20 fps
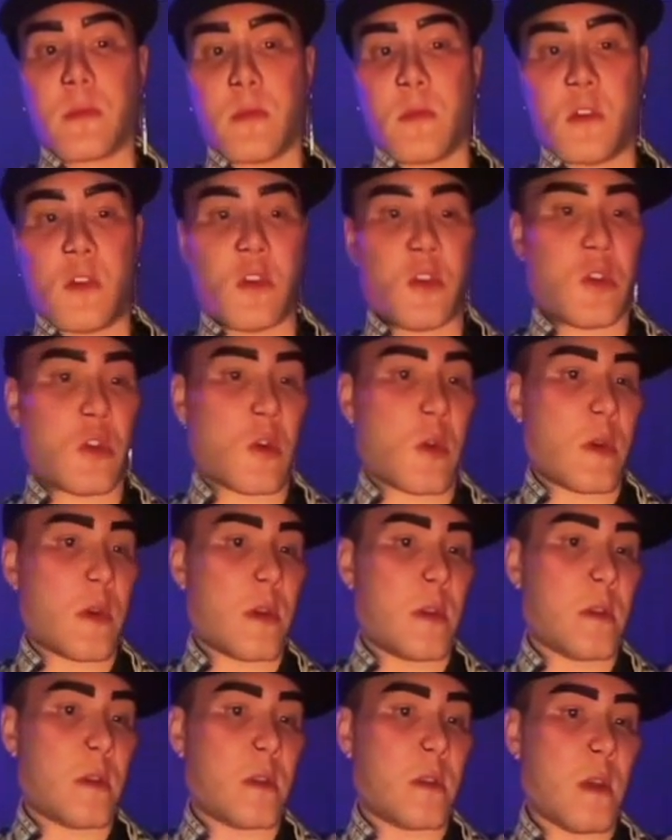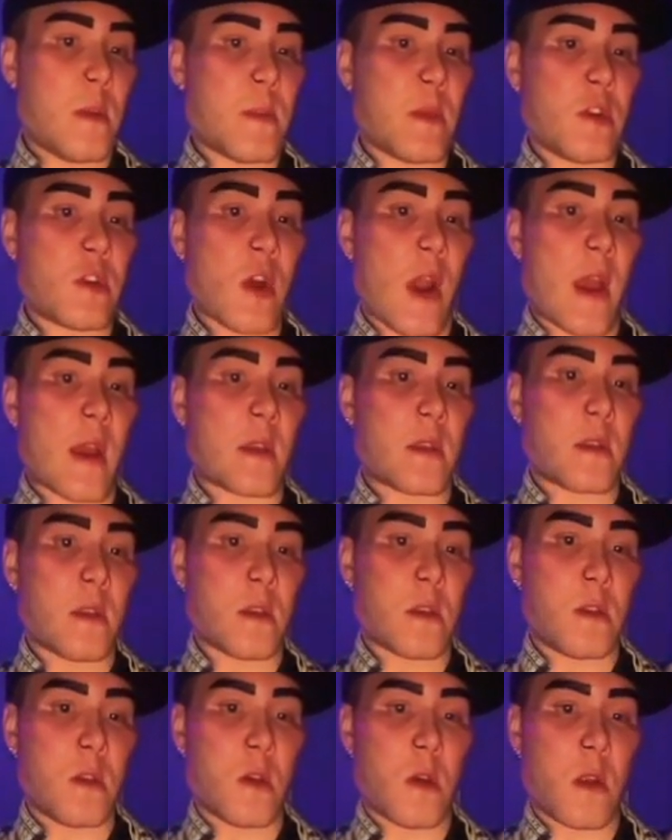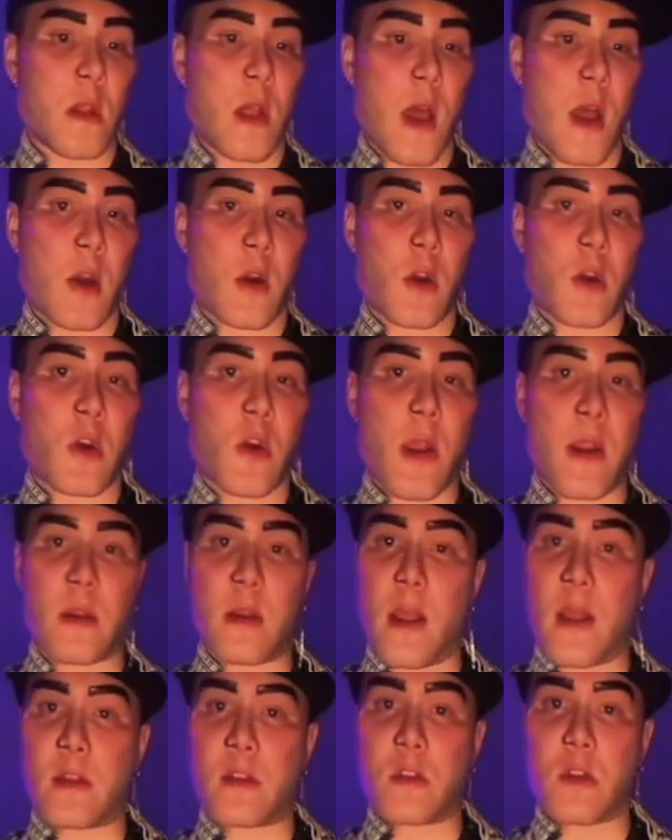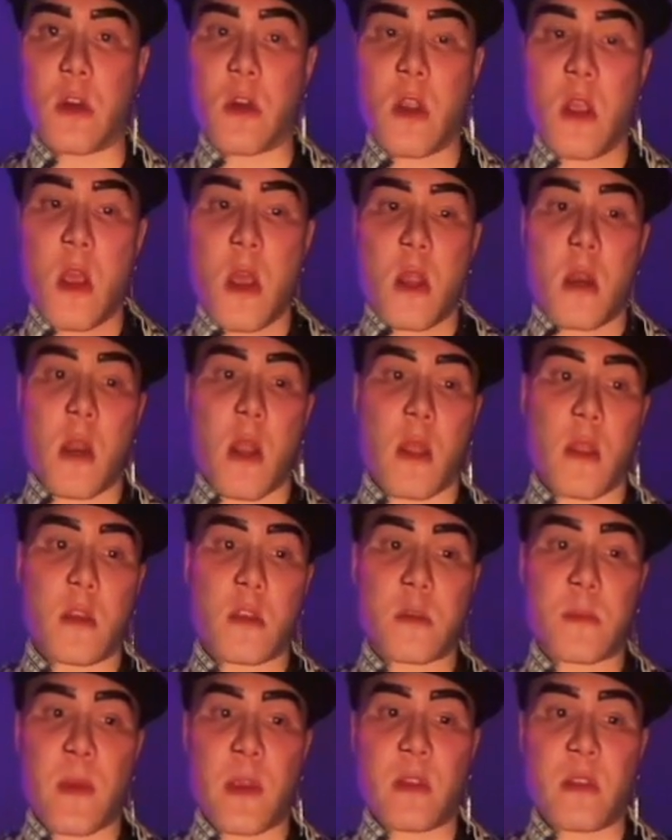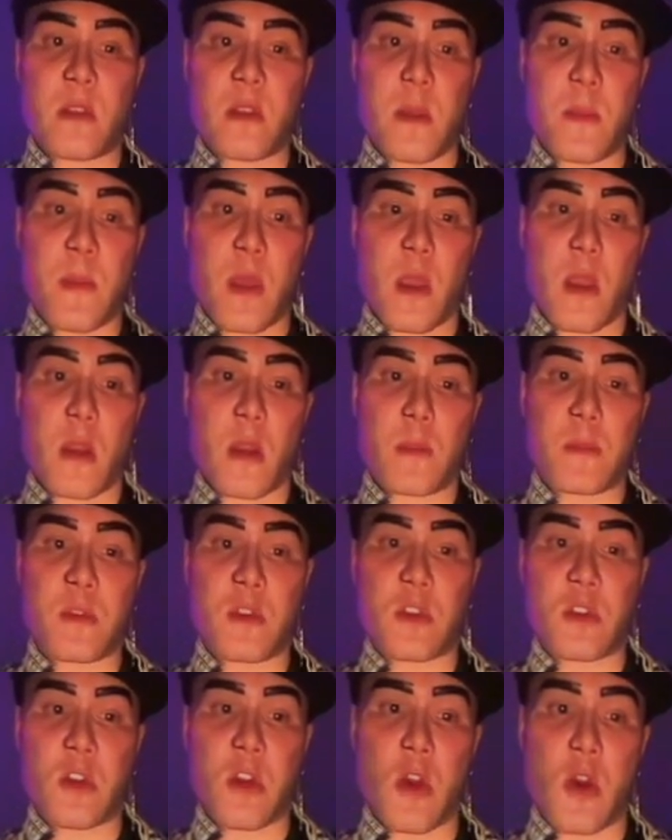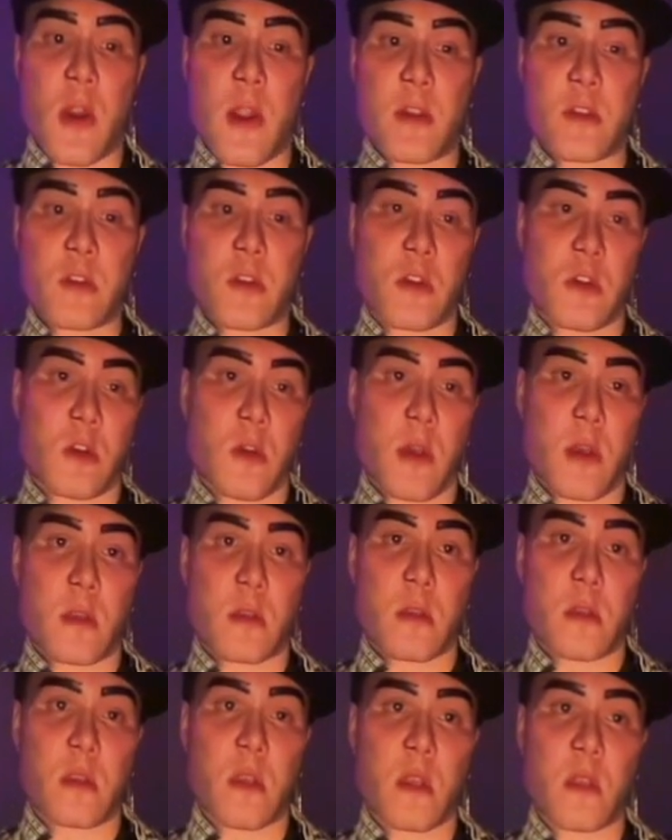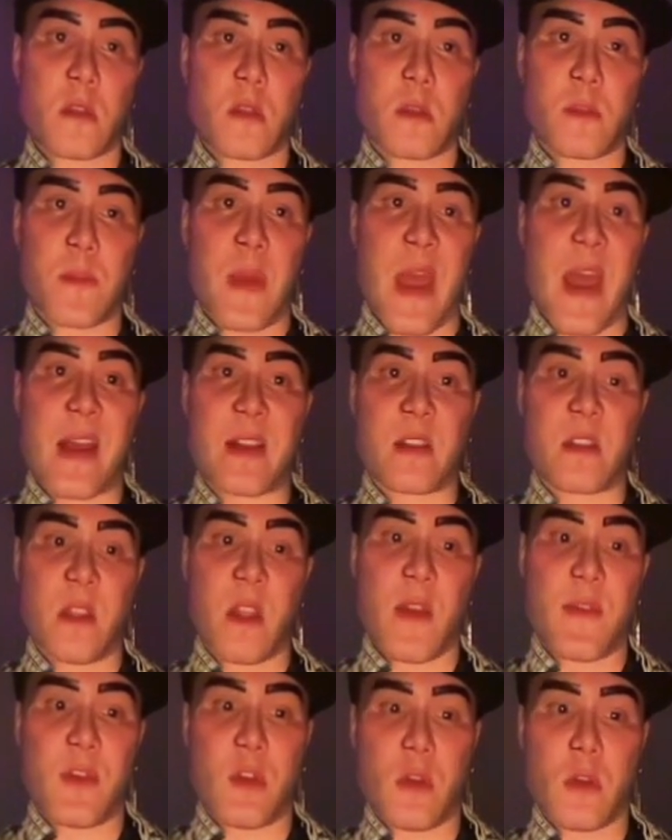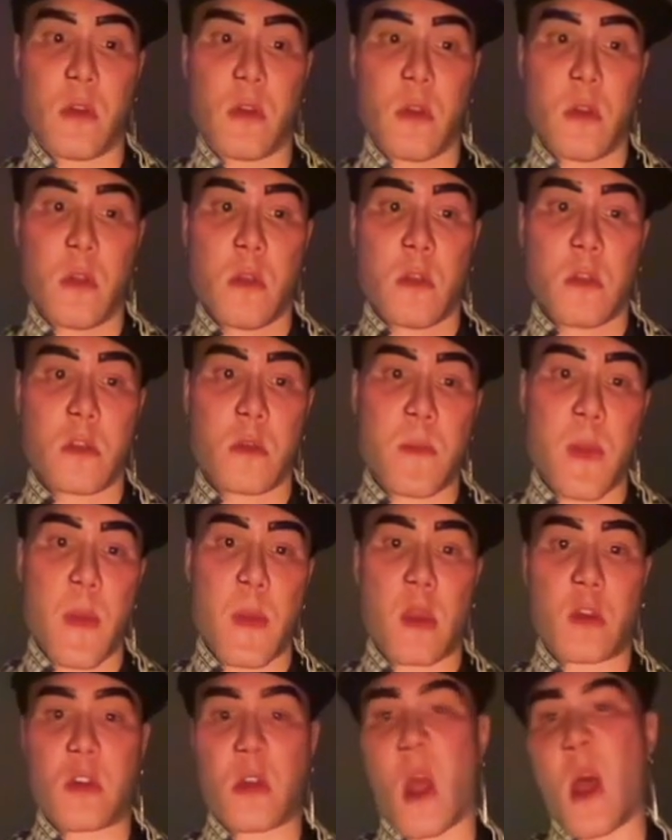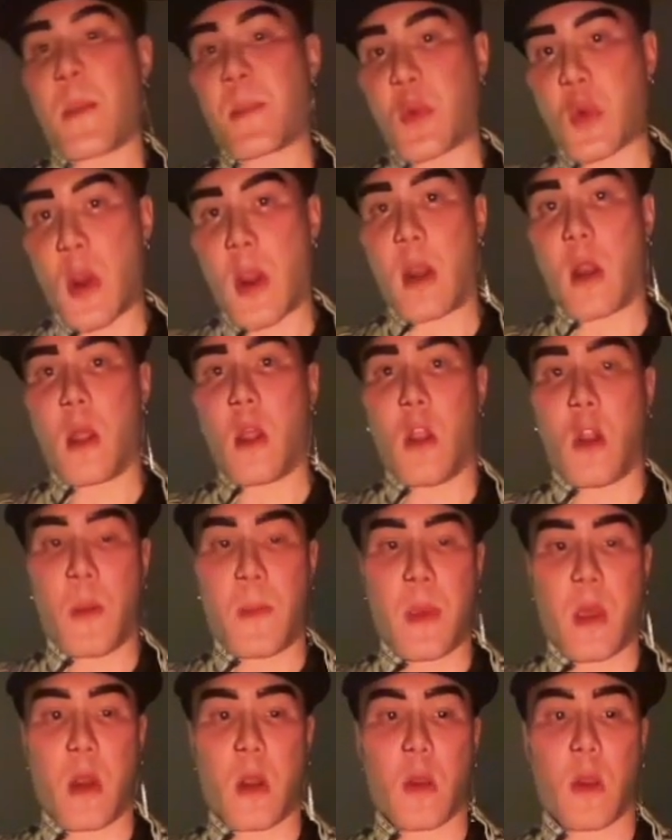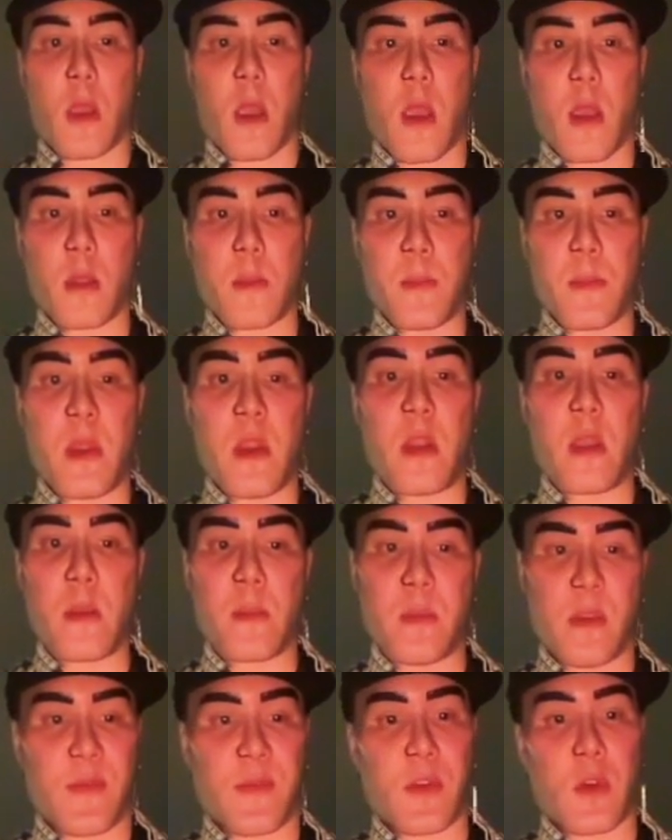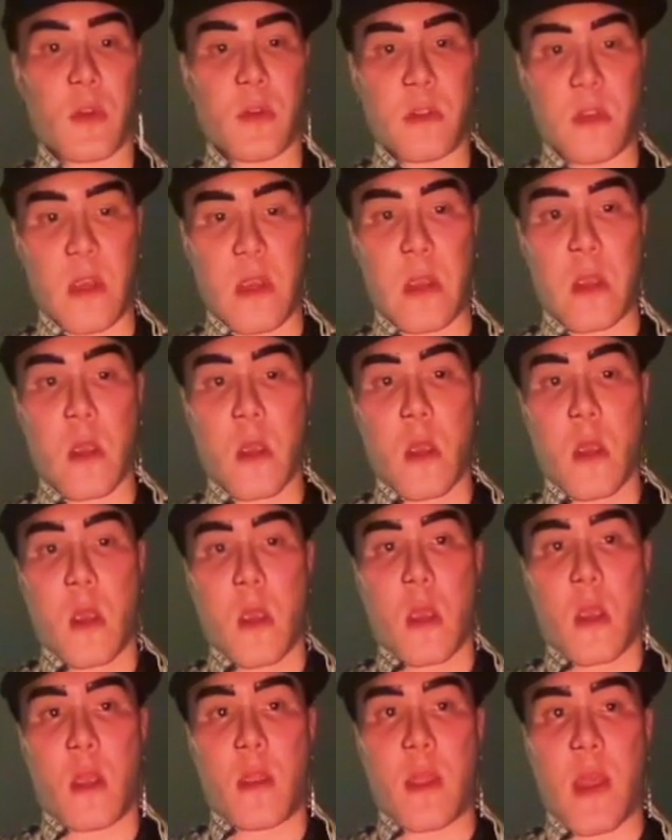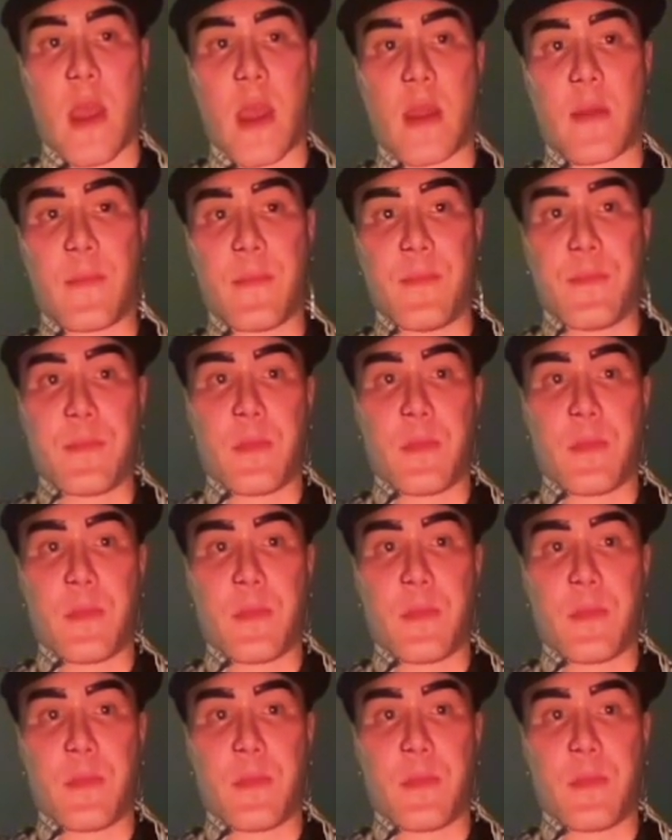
Choice C, midriasis unilateral, correct answer. Now this might seem like an obscure answer choice. I said this is past level. So maybe I should upgrade it a little bit, okay? Medium difficulty in that